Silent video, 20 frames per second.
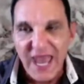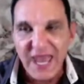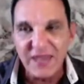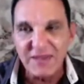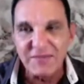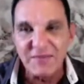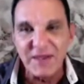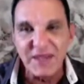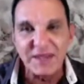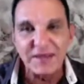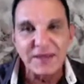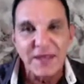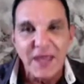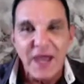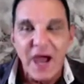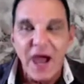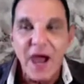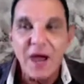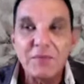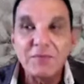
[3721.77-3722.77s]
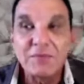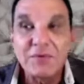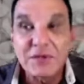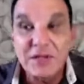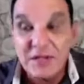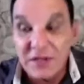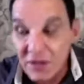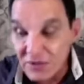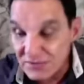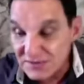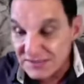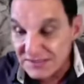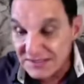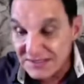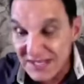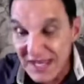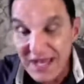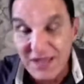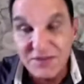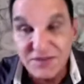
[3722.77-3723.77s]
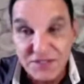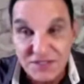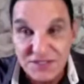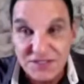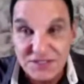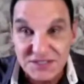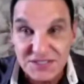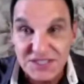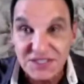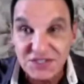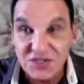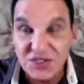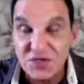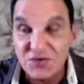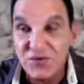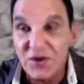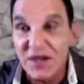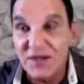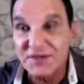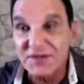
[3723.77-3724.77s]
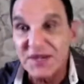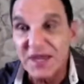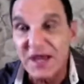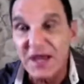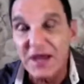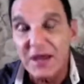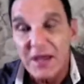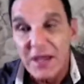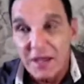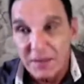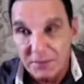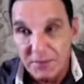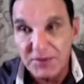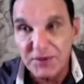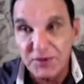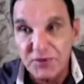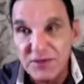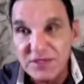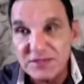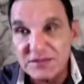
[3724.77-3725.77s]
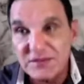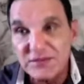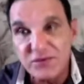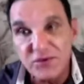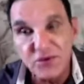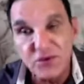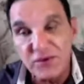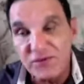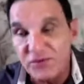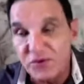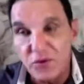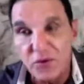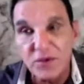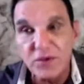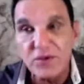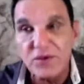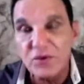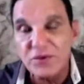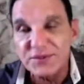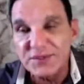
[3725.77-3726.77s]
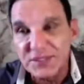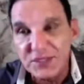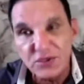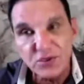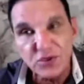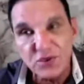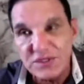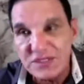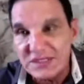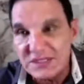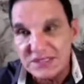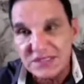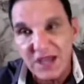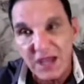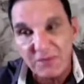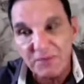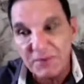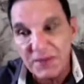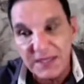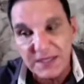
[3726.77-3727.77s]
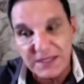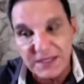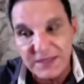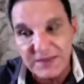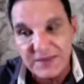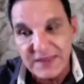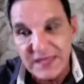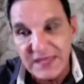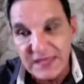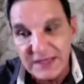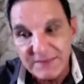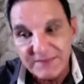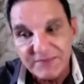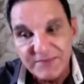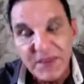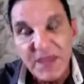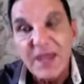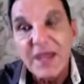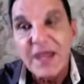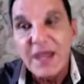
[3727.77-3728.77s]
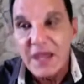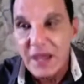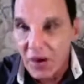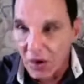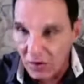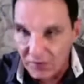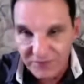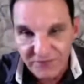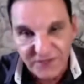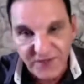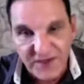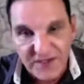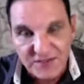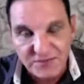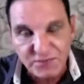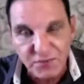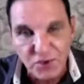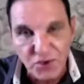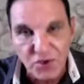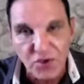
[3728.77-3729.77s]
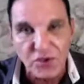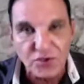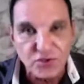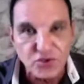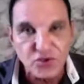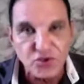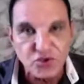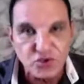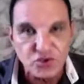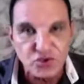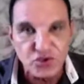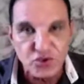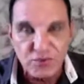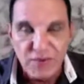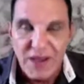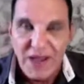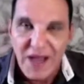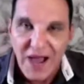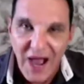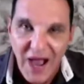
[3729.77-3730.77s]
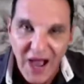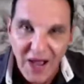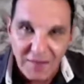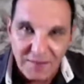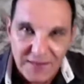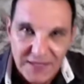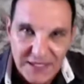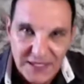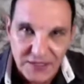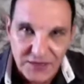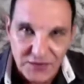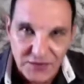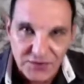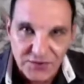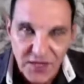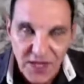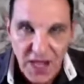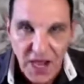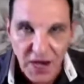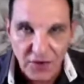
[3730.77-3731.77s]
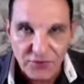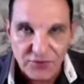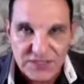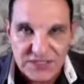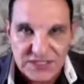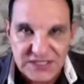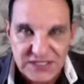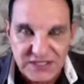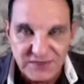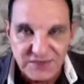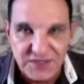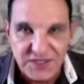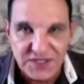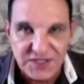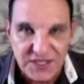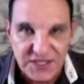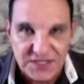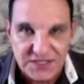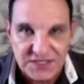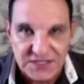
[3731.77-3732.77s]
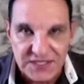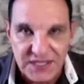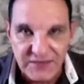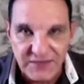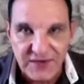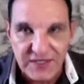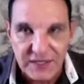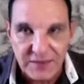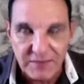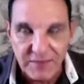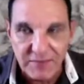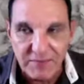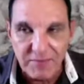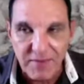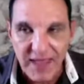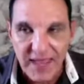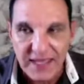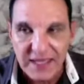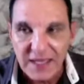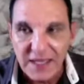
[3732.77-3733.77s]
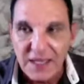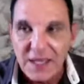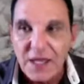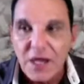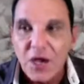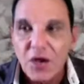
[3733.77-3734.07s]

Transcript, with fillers: Amen. I'm closing down this teaching right now, but the rest of you, if you want to continue just typing it in there on Facebook, on YouTube, I'm healed. I received it. It's never coming back.